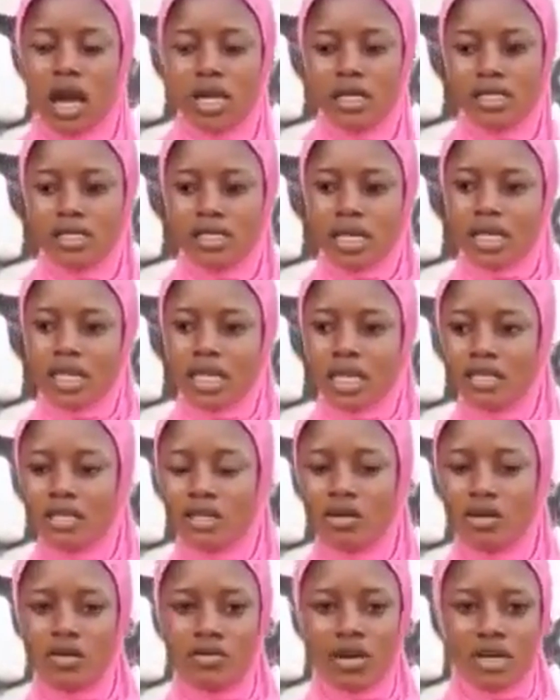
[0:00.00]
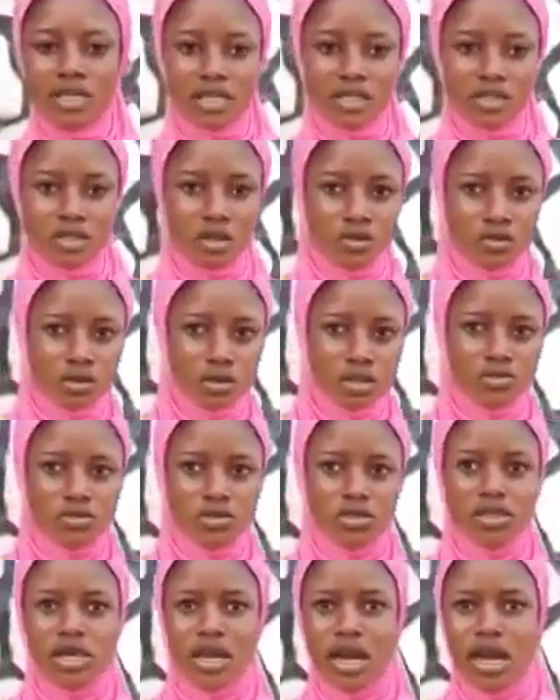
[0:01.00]
and started the conversation with
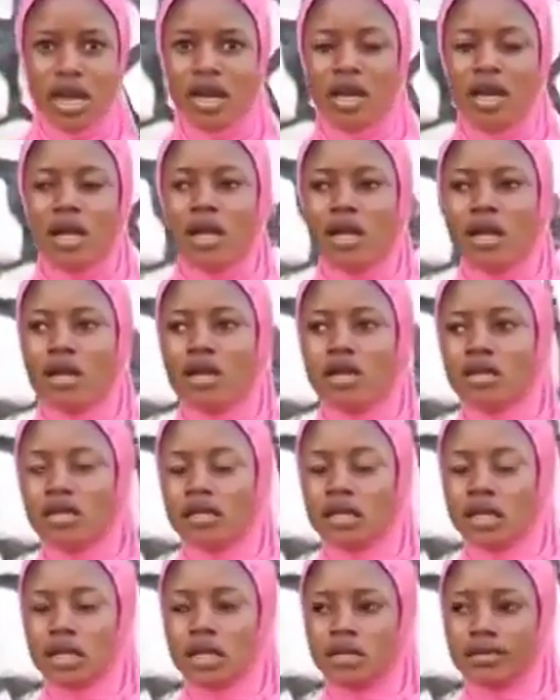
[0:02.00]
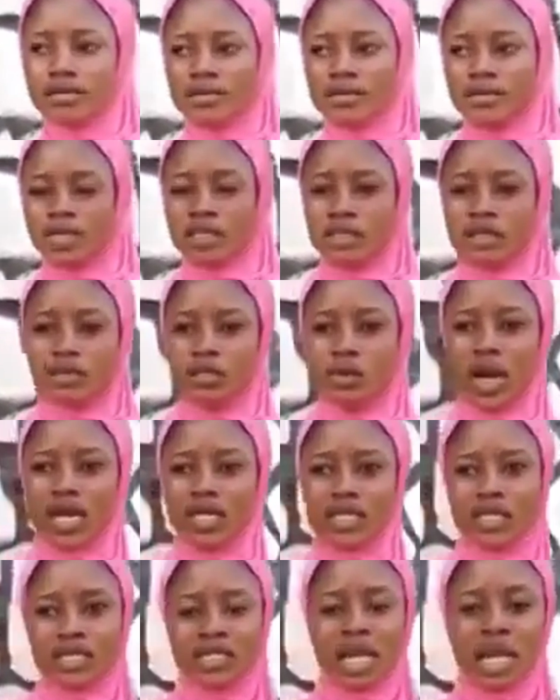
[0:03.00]
me that
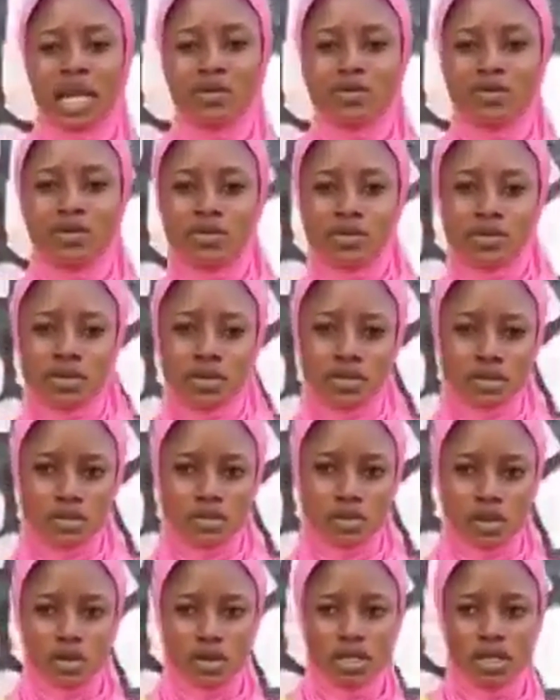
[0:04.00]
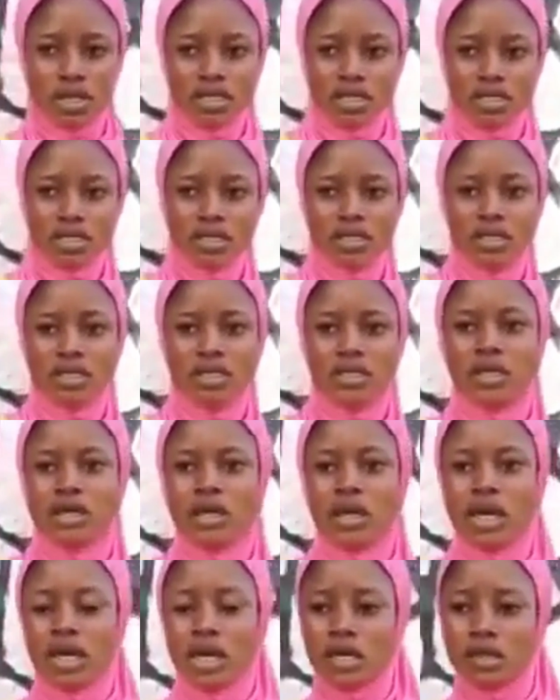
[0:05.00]
why didn't I pick his call yesterday?
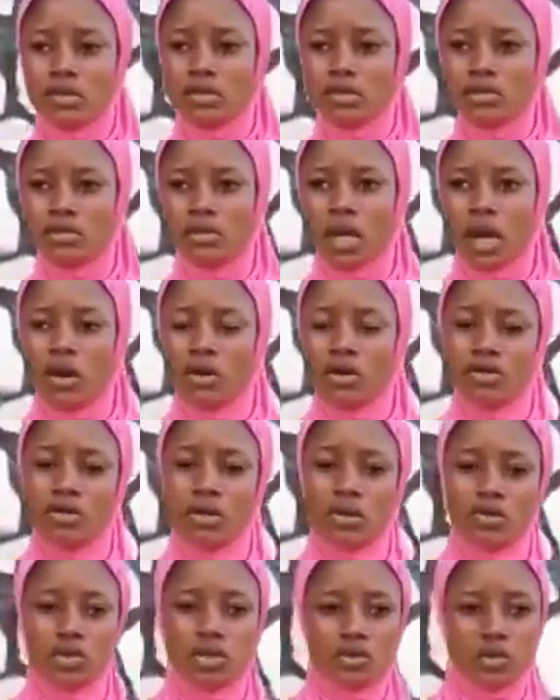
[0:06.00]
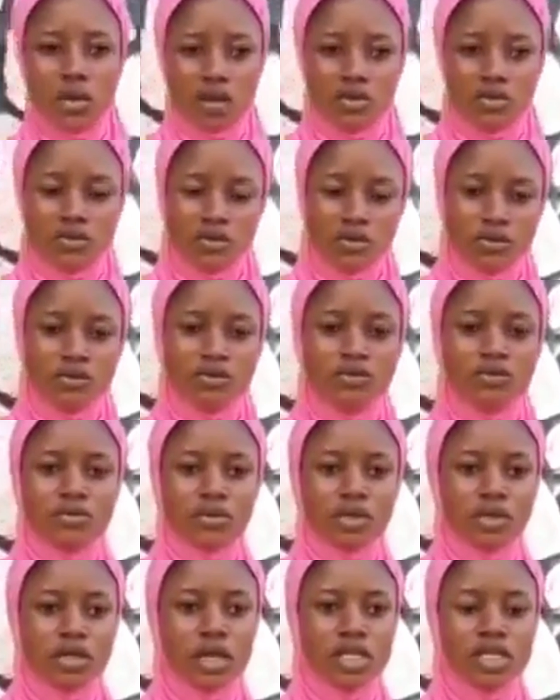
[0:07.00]
And I told him that I was not with my phone.
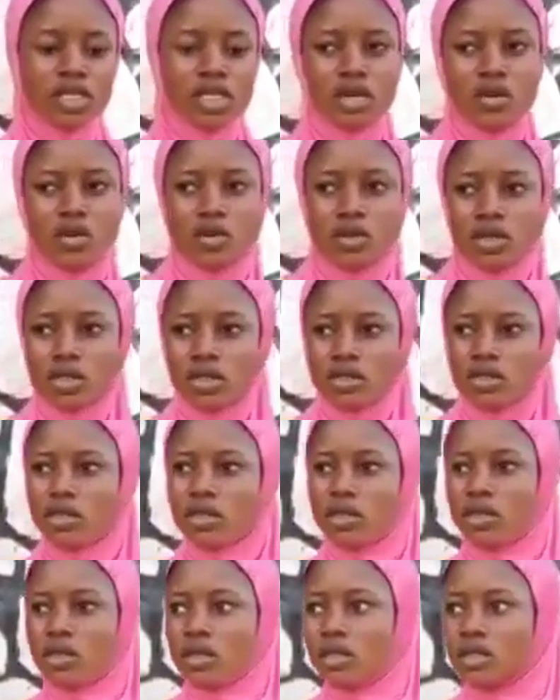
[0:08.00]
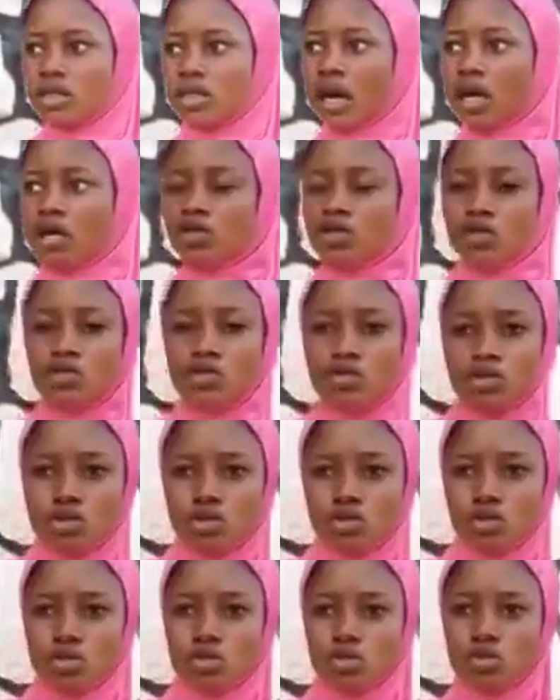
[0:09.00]
And I said okay. He now took
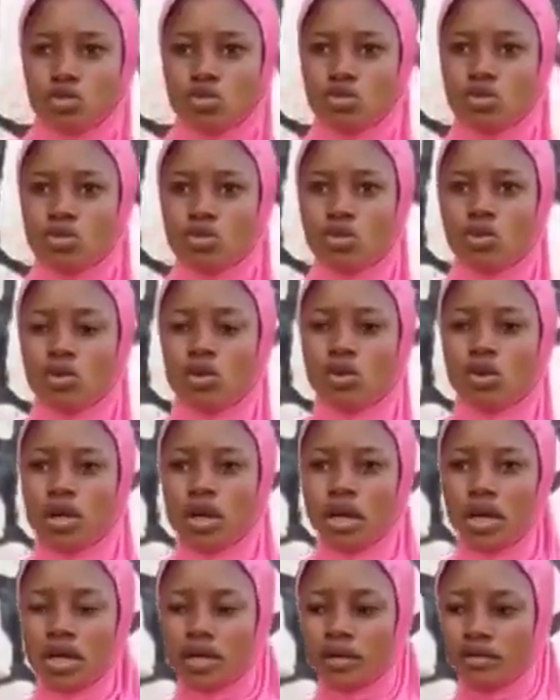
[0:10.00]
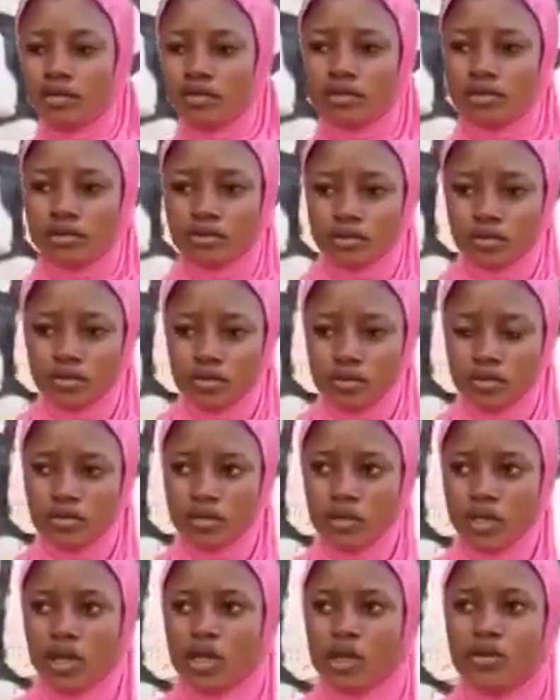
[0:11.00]
me to a
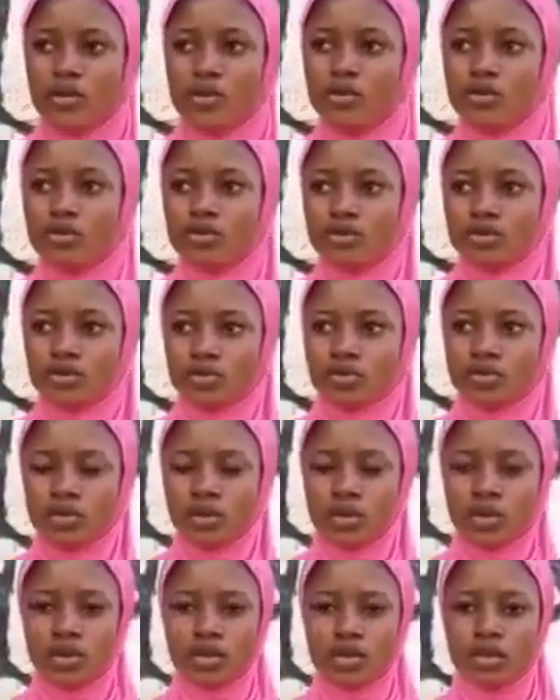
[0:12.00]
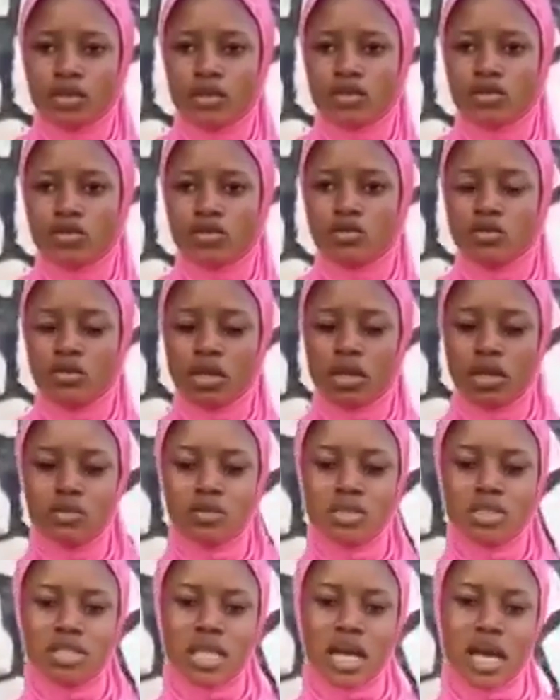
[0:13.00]
room.
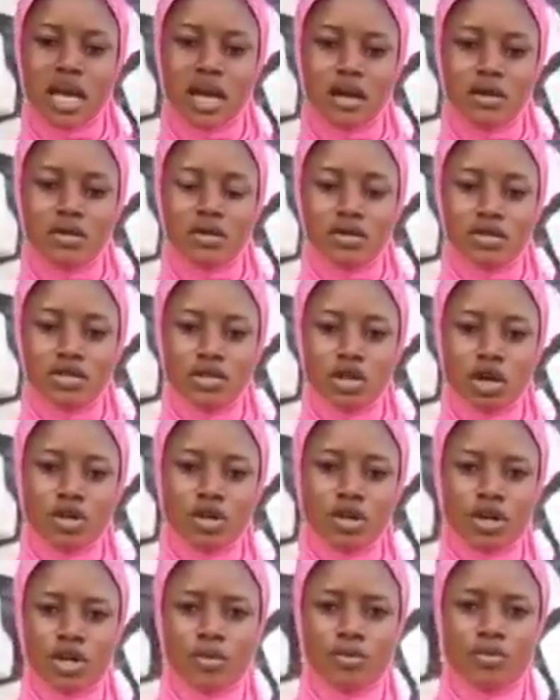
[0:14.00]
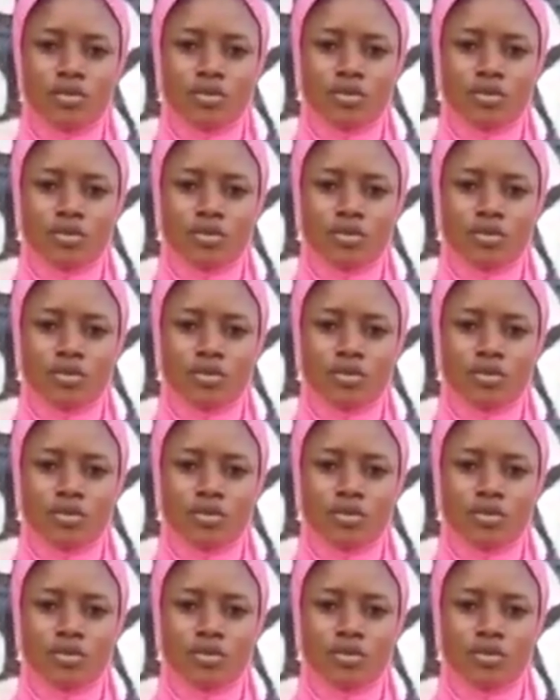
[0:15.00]
The honourable